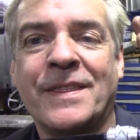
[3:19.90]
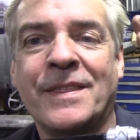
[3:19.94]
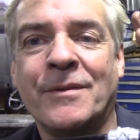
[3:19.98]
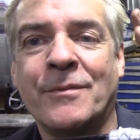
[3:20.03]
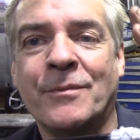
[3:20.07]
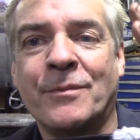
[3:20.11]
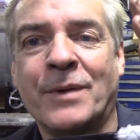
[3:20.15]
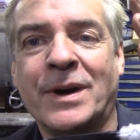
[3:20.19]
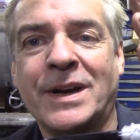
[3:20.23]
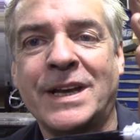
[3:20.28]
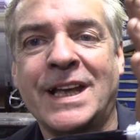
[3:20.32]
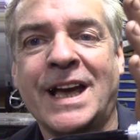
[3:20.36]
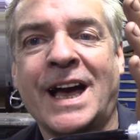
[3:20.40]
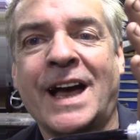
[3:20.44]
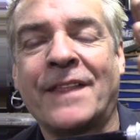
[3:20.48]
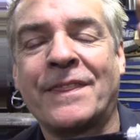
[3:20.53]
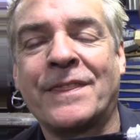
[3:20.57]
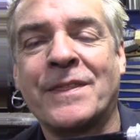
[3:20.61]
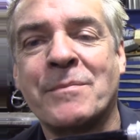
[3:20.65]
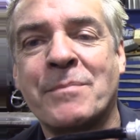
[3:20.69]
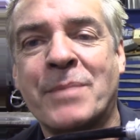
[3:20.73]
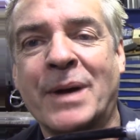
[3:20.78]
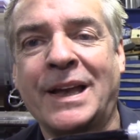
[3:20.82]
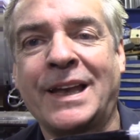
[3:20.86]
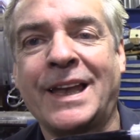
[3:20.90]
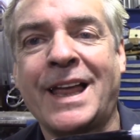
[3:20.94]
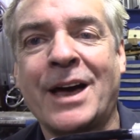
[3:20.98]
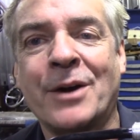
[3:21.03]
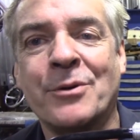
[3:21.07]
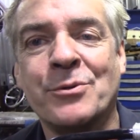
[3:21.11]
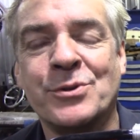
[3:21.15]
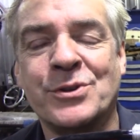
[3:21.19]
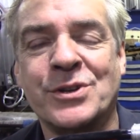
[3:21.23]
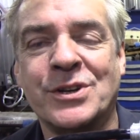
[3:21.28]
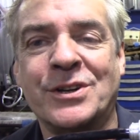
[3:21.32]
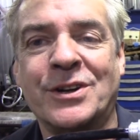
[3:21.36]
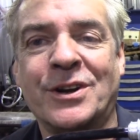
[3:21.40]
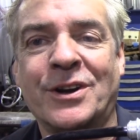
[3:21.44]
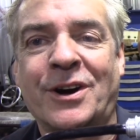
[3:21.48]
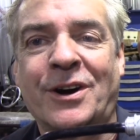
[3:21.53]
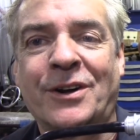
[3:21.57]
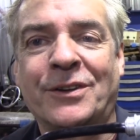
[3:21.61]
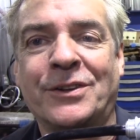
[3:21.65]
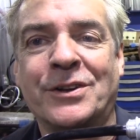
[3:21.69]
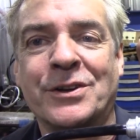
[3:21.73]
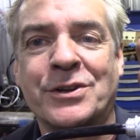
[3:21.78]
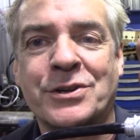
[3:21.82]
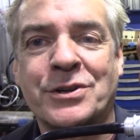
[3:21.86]
when you had the bell housing
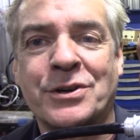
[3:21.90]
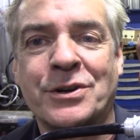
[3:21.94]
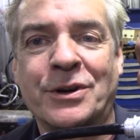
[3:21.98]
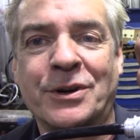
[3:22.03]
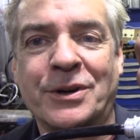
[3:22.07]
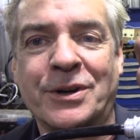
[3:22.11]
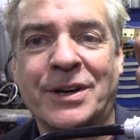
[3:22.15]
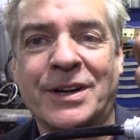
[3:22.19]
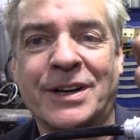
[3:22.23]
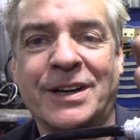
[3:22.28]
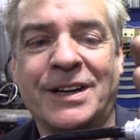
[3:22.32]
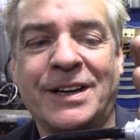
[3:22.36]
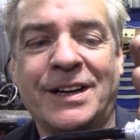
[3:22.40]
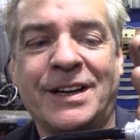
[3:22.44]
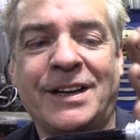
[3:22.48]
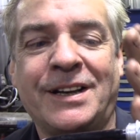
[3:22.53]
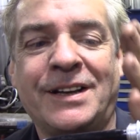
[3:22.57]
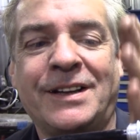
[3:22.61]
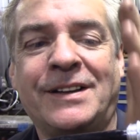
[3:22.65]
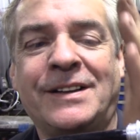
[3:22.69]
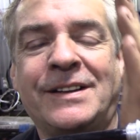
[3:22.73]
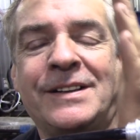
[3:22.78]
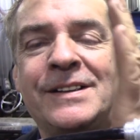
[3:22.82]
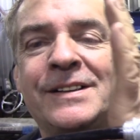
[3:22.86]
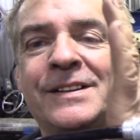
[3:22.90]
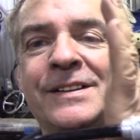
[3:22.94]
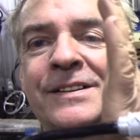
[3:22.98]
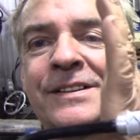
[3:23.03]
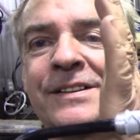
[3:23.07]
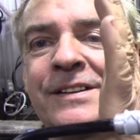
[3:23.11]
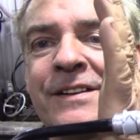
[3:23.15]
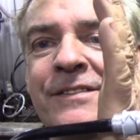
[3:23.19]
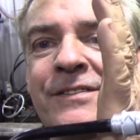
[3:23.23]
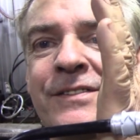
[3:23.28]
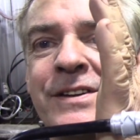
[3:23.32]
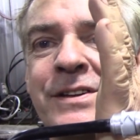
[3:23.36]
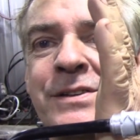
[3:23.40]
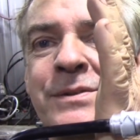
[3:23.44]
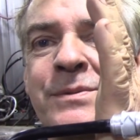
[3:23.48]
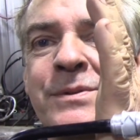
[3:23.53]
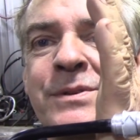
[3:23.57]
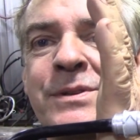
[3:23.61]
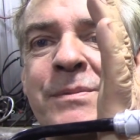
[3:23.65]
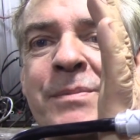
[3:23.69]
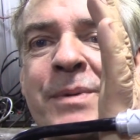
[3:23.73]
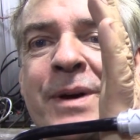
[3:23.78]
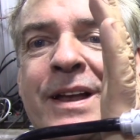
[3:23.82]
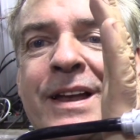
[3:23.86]
on the truck, if this was
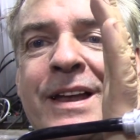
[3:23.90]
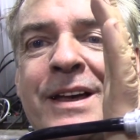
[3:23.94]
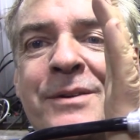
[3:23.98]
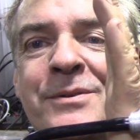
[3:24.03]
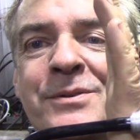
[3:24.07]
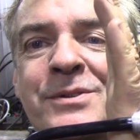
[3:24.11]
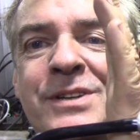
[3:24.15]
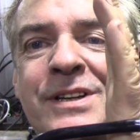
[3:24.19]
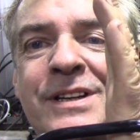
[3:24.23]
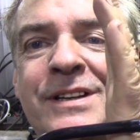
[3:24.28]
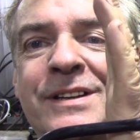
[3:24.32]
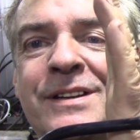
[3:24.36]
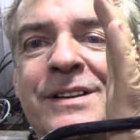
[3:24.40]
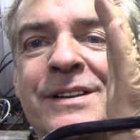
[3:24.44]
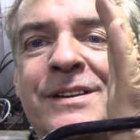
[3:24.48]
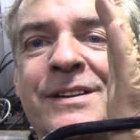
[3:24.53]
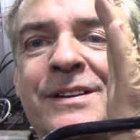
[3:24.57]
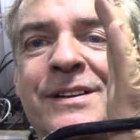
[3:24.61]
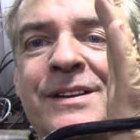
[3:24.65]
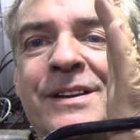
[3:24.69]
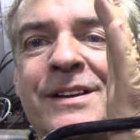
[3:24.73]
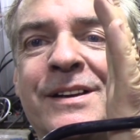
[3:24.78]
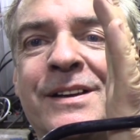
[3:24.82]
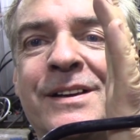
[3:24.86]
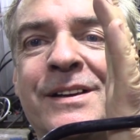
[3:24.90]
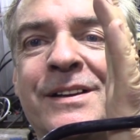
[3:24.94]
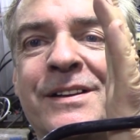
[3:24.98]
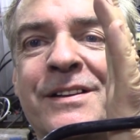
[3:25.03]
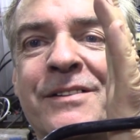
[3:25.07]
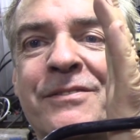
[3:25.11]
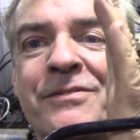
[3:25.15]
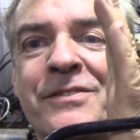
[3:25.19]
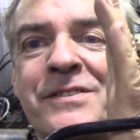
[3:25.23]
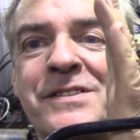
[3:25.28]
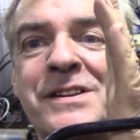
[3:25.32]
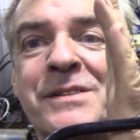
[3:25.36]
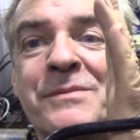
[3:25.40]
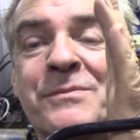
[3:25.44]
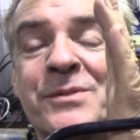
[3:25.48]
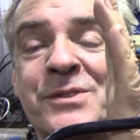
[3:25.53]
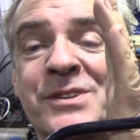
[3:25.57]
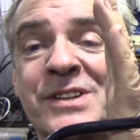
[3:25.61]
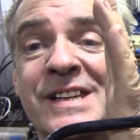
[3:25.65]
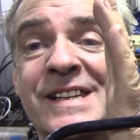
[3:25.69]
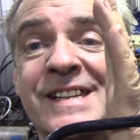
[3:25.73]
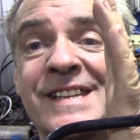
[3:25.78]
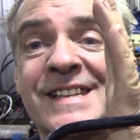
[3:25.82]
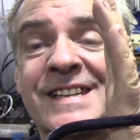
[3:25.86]
the bell housing, the fitting was
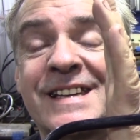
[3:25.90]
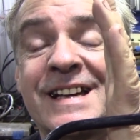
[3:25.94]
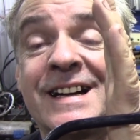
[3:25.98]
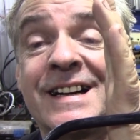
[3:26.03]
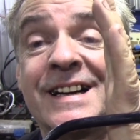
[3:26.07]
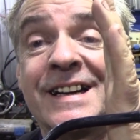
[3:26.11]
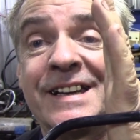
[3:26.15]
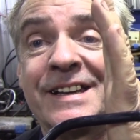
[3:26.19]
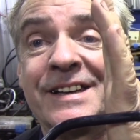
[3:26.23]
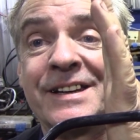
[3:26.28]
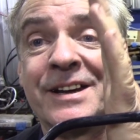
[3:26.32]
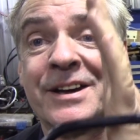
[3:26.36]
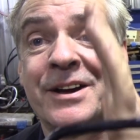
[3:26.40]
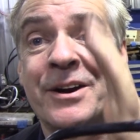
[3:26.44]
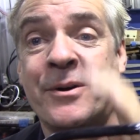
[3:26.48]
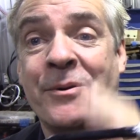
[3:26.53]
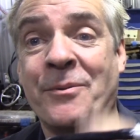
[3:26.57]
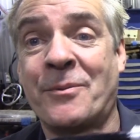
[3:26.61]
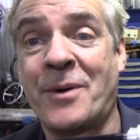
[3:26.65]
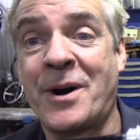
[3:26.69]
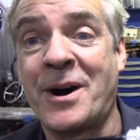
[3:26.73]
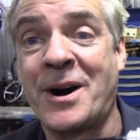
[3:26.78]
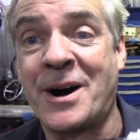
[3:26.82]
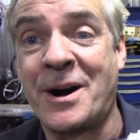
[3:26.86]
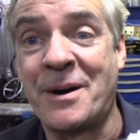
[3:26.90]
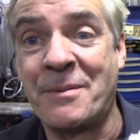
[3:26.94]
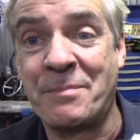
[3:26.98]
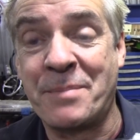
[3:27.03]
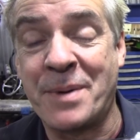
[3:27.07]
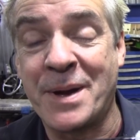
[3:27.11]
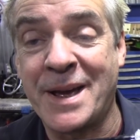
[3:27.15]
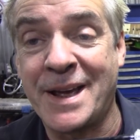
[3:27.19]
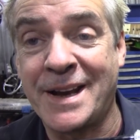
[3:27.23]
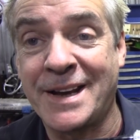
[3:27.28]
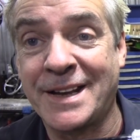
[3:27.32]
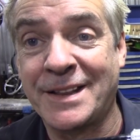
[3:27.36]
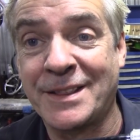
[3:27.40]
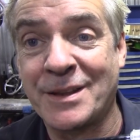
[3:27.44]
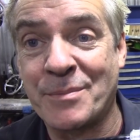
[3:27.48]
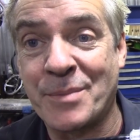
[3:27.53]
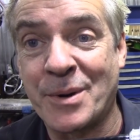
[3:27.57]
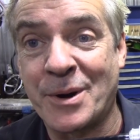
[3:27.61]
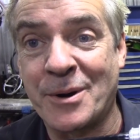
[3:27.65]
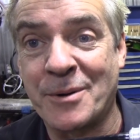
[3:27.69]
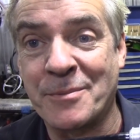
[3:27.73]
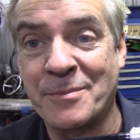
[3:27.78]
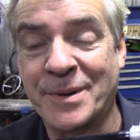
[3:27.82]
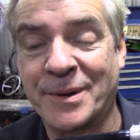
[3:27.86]
inside. What a pain in the
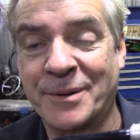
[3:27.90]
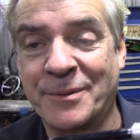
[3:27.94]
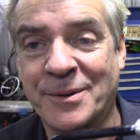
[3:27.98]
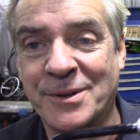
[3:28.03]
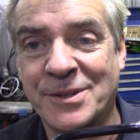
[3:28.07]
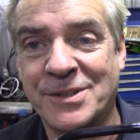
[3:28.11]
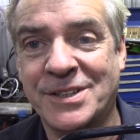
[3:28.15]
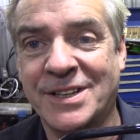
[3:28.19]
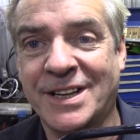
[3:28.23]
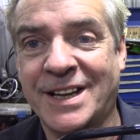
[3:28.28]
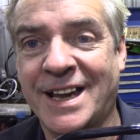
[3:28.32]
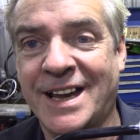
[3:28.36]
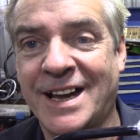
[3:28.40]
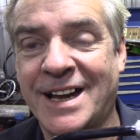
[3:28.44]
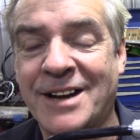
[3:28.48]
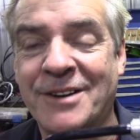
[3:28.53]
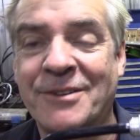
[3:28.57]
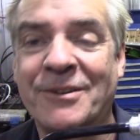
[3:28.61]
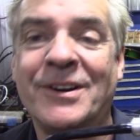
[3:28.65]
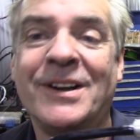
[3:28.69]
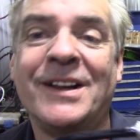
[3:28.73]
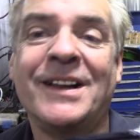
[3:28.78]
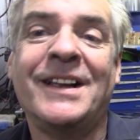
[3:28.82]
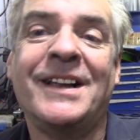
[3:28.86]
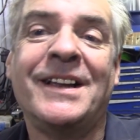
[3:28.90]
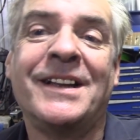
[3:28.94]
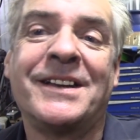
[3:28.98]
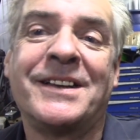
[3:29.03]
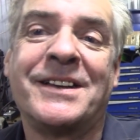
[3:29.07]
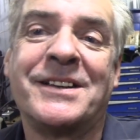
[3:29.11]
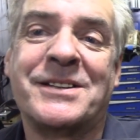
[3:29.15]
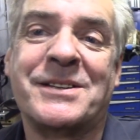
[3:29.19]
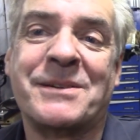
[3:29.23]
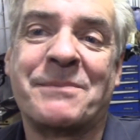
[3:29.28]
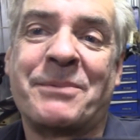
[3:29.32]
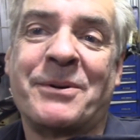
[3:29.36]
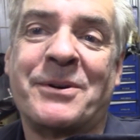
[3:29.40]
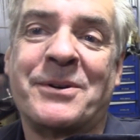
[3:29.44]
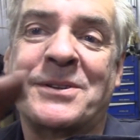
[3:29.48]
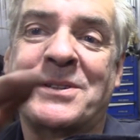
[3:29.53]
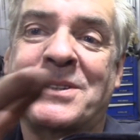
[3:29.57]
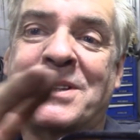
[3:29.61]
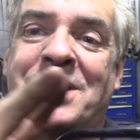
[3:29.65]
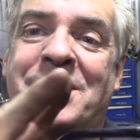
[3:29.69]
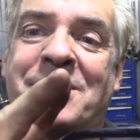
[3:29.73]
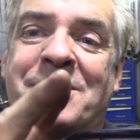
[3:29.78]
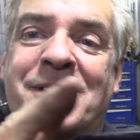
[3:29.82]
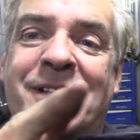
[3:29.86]
bottom it was to get out. You're supposed
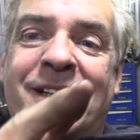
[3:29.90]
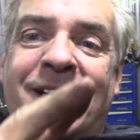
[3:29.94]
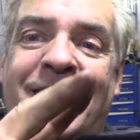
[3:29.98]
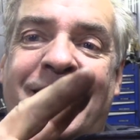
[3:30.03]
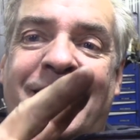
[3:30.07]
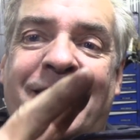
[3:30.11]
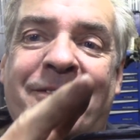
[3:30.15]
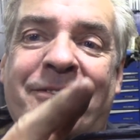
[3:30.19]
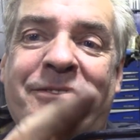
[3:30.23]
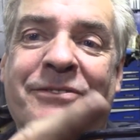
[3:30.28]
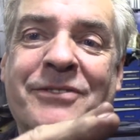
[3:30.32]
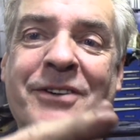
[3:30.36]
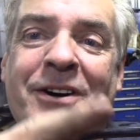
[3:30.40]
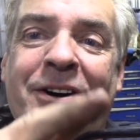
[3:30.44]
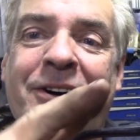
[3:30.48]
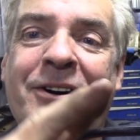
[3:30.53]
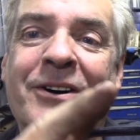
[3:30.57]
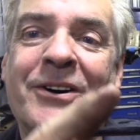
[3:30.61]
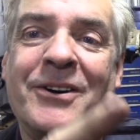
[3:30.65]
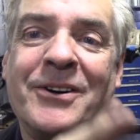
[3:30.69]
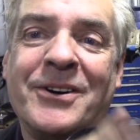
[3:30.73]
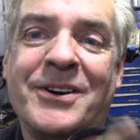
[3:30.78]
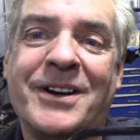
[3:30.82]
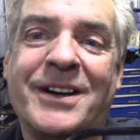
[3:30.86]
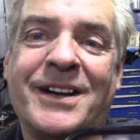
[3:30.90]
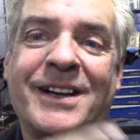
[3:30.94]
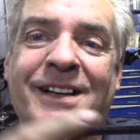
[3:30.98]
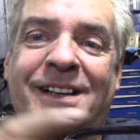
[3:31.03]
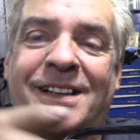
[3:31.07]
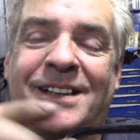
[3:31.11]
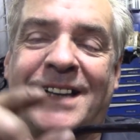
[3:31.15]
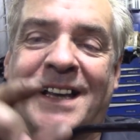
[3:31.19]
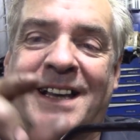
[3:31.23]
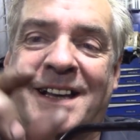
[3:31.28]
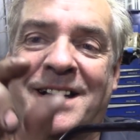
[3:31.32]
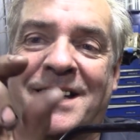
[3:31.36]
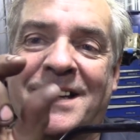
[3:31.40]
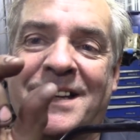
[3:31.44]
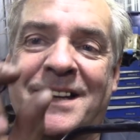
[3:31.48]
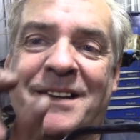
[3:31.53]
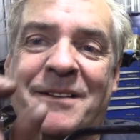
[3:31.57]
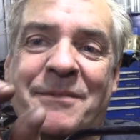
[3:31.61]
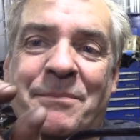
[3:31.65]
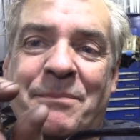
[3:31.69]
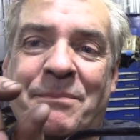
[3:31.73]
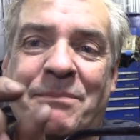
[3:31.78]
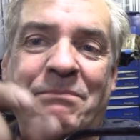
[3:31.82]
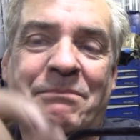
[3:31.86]
to use a little fork, like a
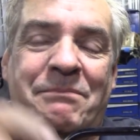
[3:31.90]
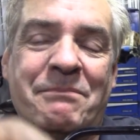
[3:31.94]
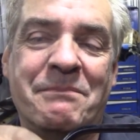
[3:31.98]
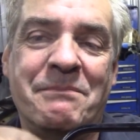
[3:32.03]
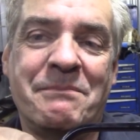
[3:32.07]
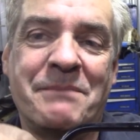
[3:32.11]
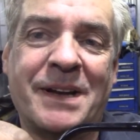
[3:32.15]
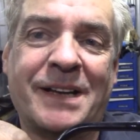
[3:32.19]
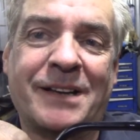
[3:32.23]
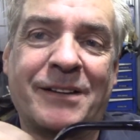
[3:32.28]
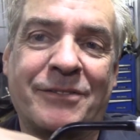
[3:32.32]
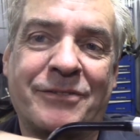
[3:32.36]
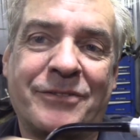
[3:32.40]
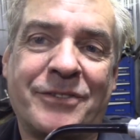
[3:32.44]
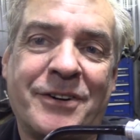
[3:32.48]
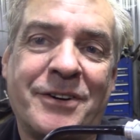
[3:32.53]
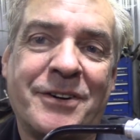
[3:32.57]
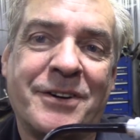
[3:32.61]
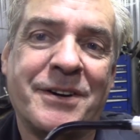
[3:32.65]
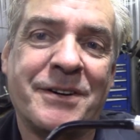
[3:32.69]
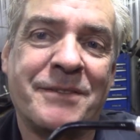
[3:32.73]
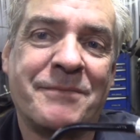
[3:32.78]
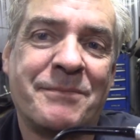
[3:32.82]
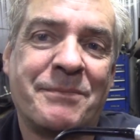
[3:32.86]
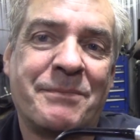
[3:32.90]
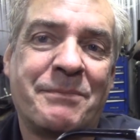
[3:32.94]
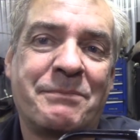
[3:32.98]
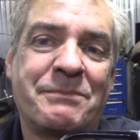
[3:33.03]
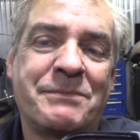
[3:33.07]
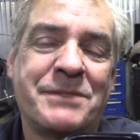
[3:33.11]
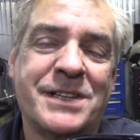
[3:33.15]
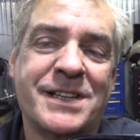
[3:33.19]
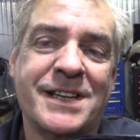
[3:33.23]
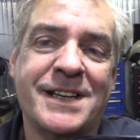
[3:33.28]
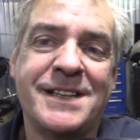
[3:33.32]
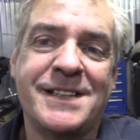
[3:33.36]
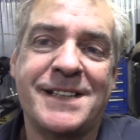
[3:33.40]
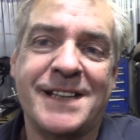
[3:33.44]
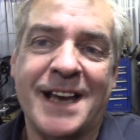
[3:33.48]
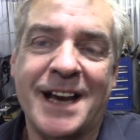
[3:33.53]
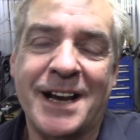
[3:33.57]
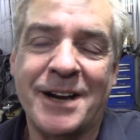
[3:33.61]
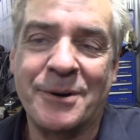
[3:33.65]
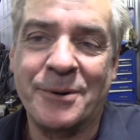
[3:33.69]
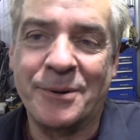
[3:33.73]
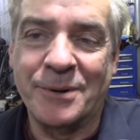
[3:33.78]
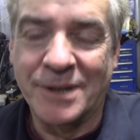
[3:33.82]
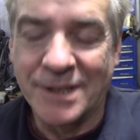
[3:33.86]
little metal fork, and tease it
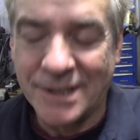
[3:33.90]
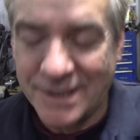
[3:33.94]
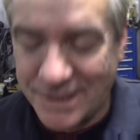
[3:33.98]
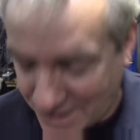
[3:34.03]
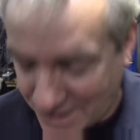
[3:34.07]
out.